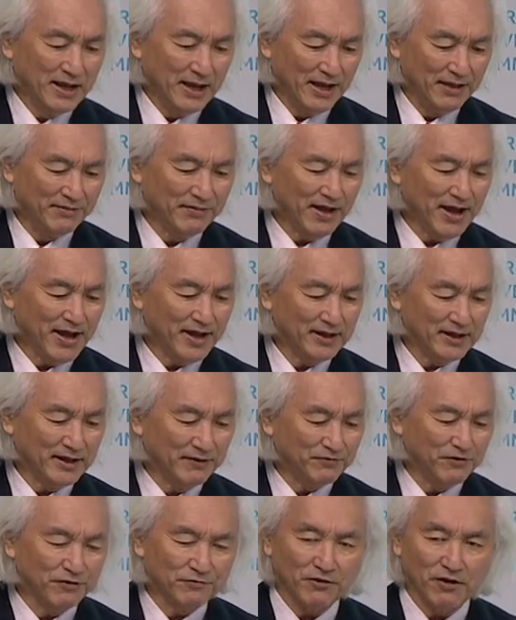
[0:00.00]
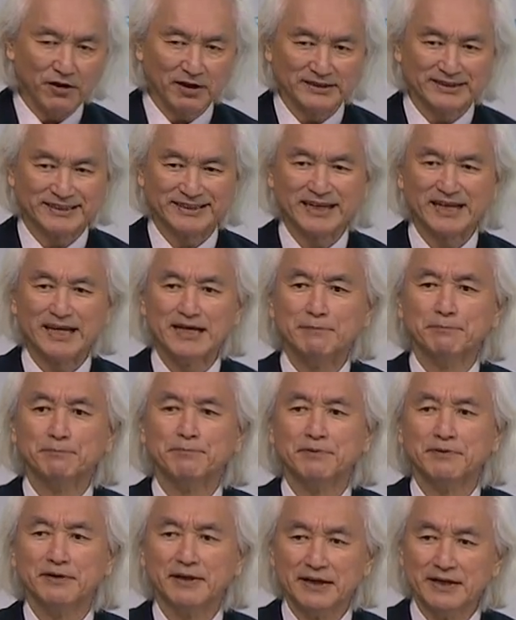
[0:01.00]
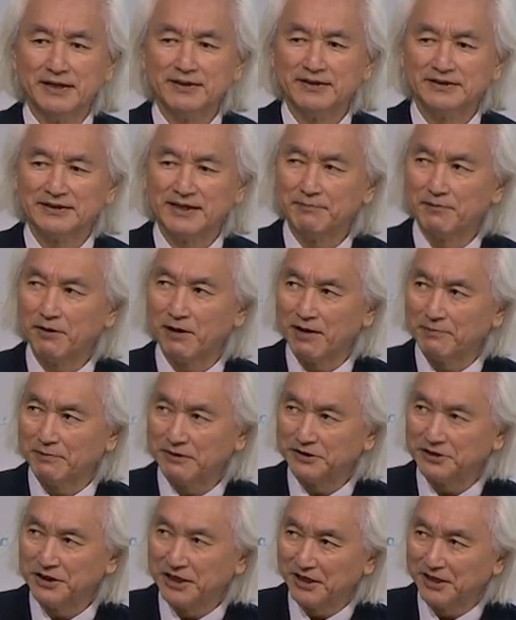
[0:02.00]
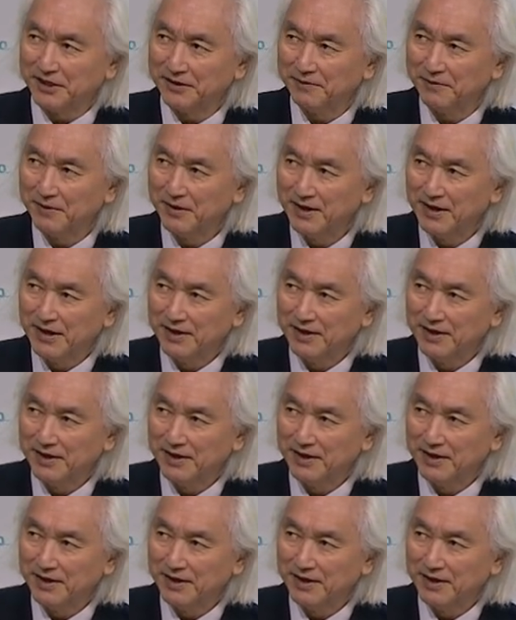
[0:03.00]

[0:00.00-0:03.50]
And then if you fall asleep in this MRI machine,